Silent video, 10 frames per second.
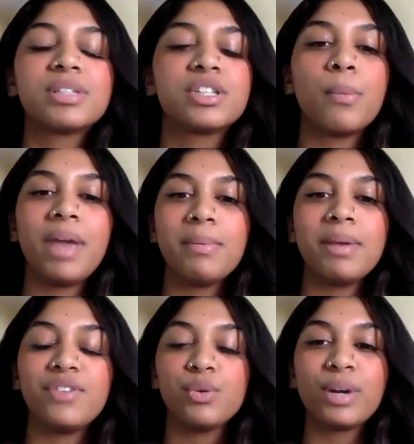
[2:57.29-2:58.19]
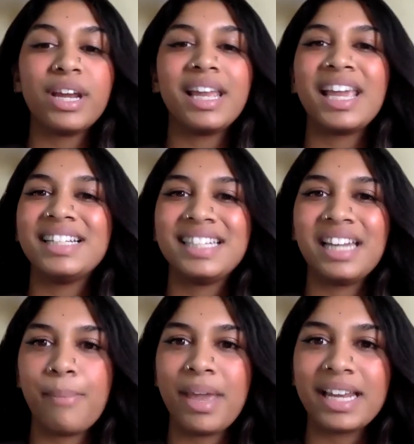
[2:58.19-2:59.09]
So maybe if you're reading it, it
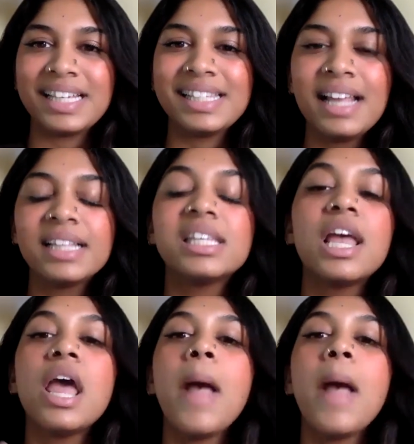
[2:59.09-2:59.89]
didn't make any sense.